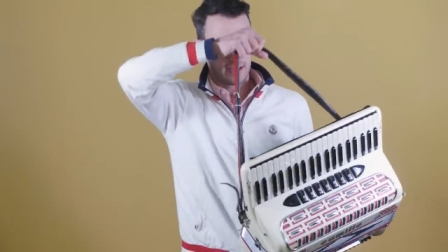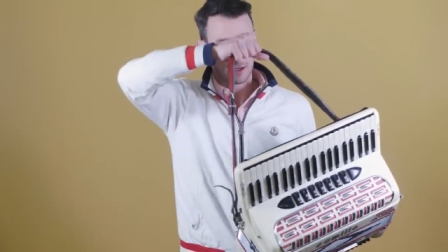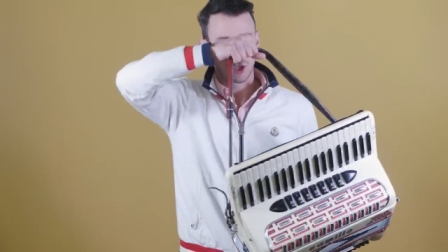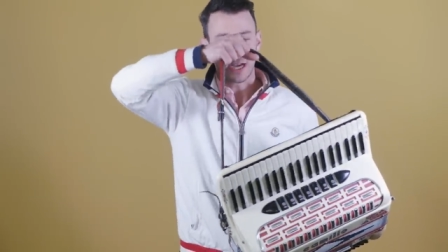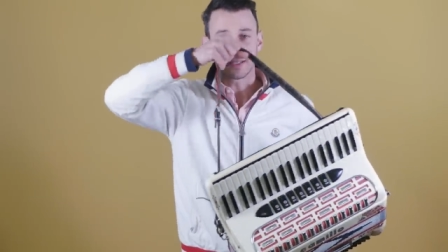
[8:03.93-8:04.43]

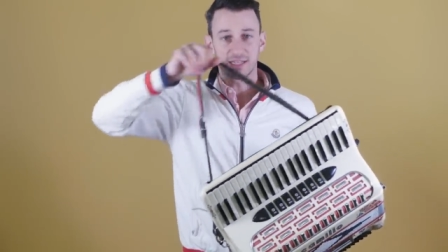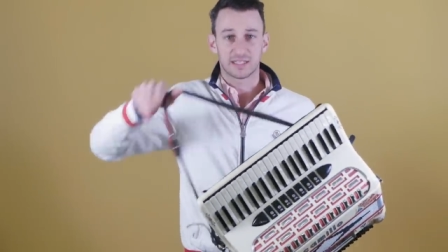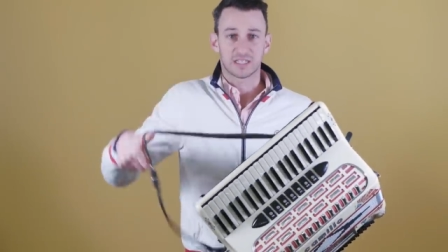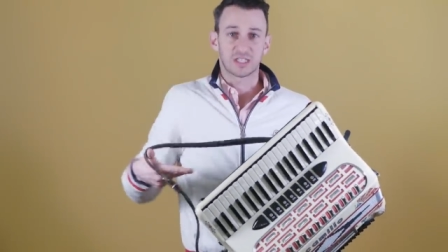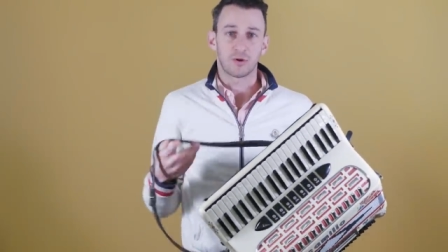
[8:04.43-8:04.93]
adjust
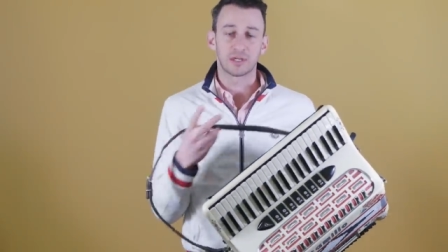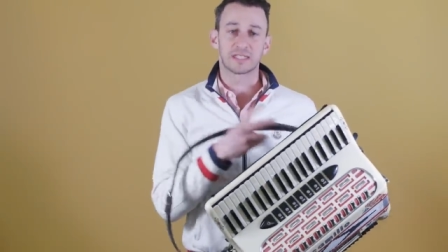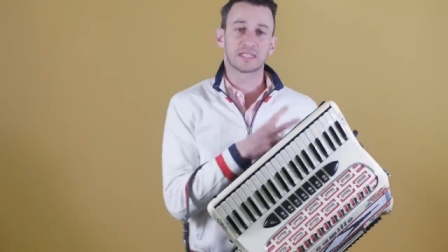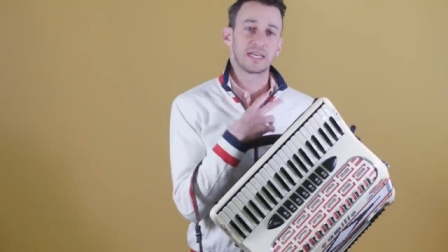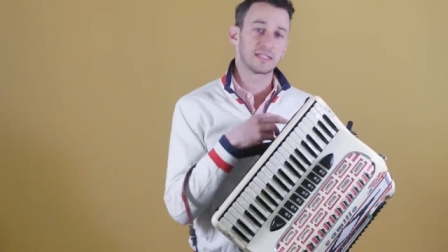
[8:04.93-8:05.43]
it so it
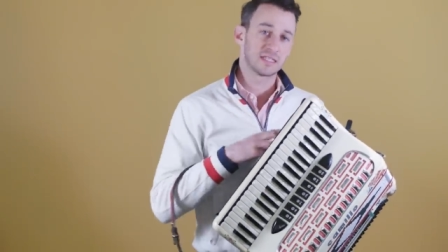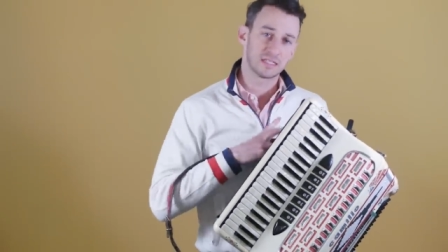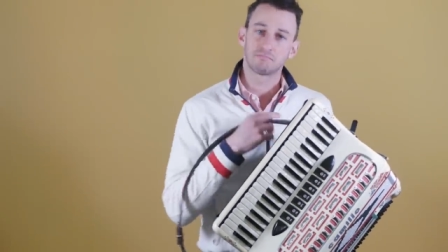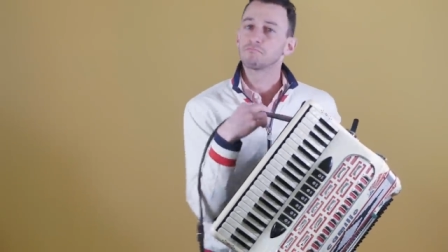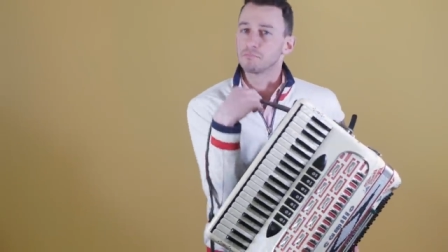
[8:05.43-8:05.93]

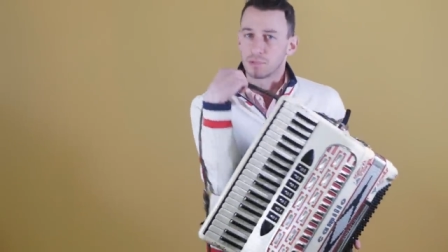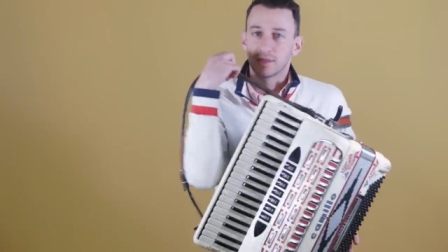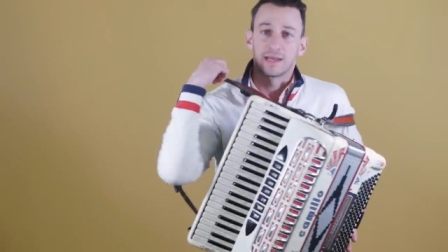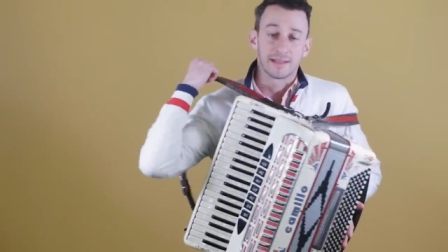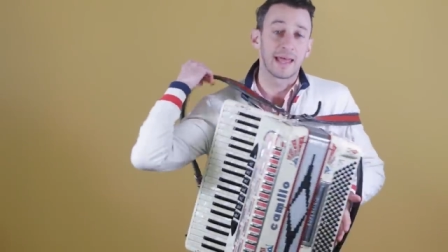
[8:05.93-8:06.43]
sits
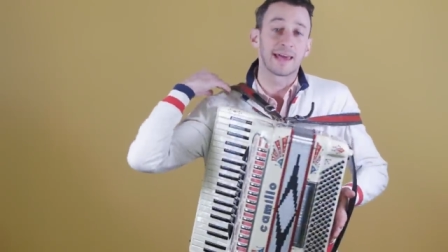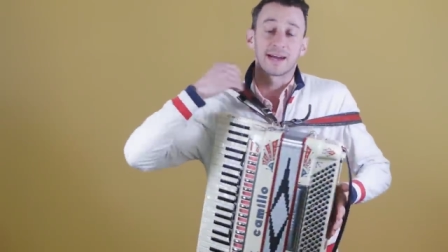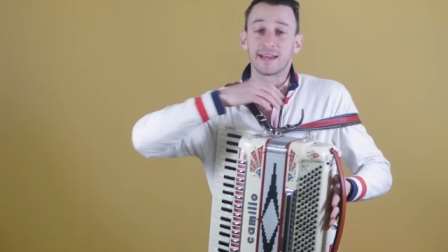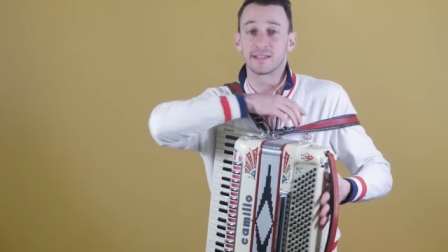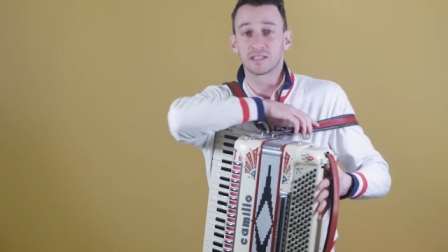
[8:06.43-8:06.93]

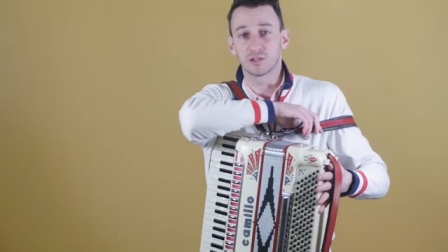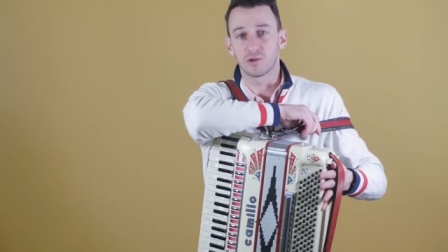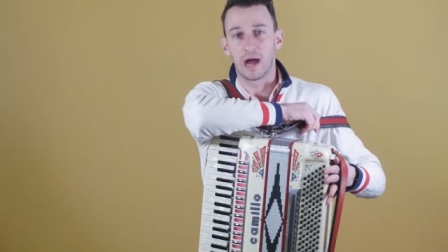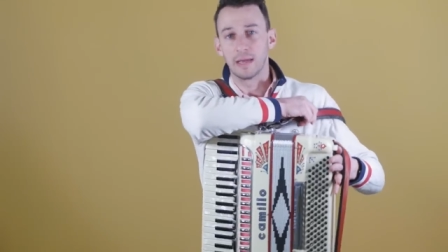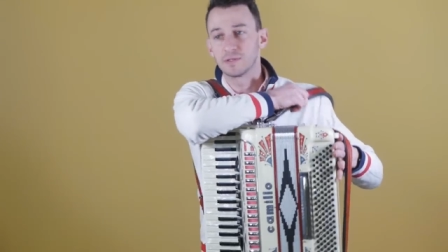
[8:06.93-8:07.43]
like I
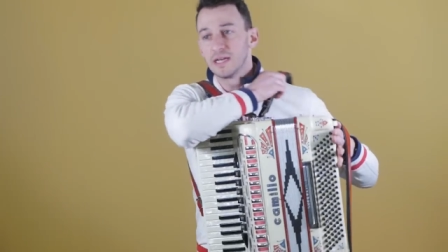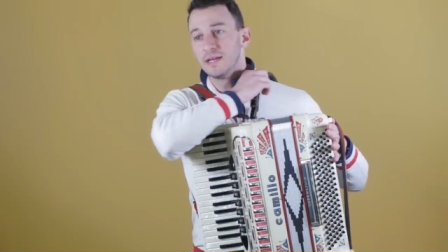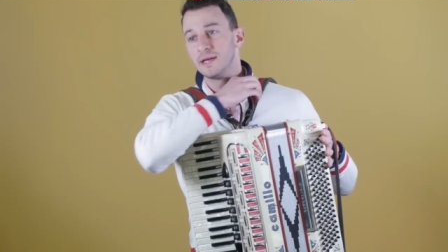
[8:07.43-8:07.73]
described.